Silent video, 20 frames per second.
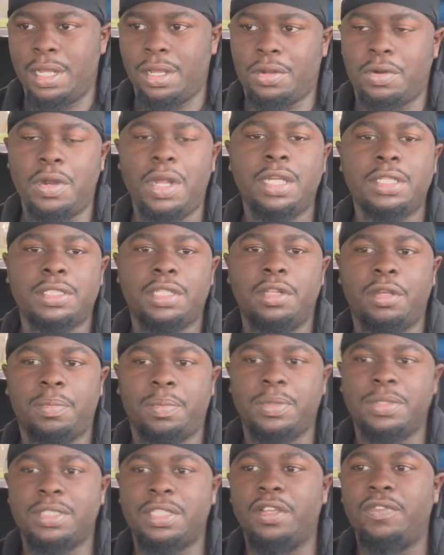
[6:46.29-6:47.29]
Chrysler
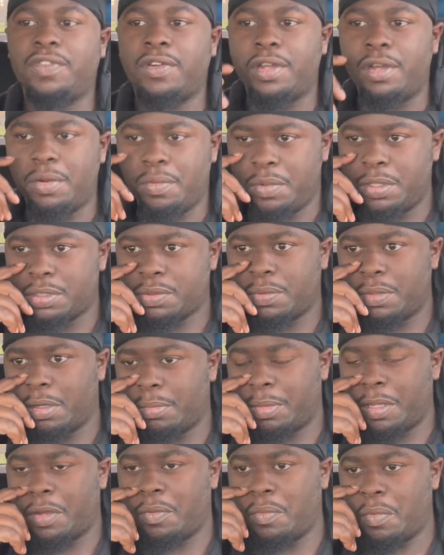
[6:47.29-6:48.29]
Pacifica, which would
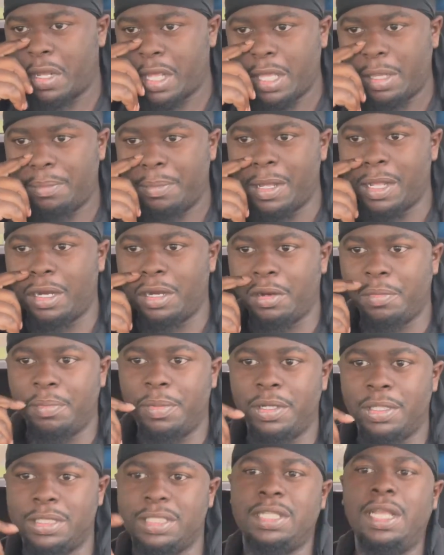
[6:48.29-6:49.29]
have been way better,
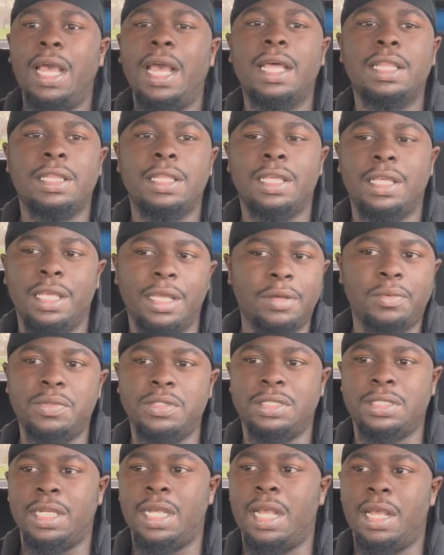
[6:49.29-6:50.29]
but sadly it
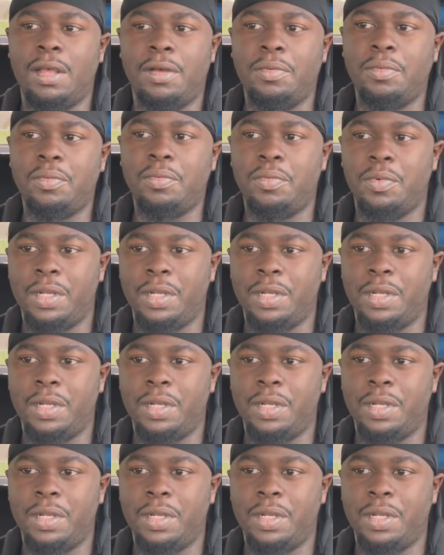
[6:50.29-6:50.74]
was down.